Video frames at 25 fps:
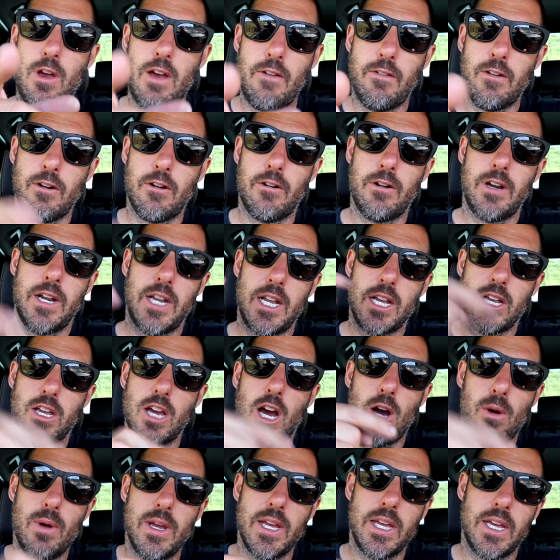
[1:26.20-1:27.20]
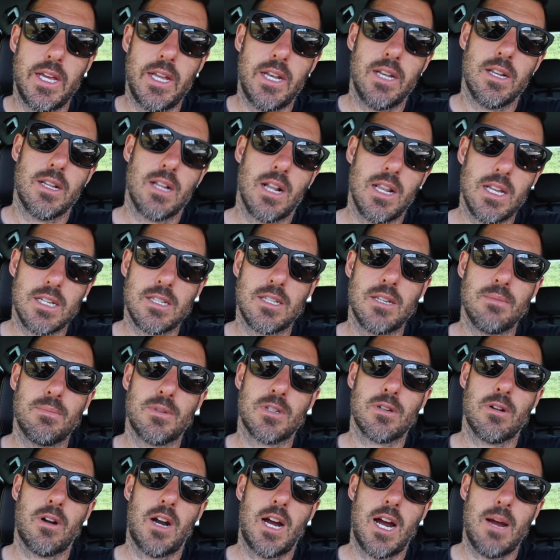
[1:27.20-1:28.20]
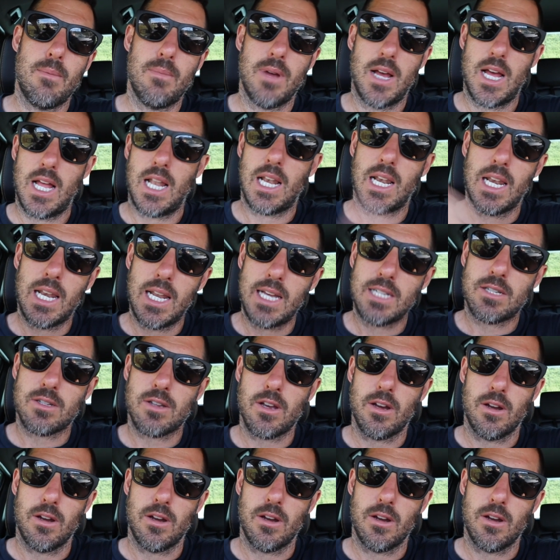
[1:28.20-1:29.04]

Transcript: you haven't already, go ahead, click subscribe, let's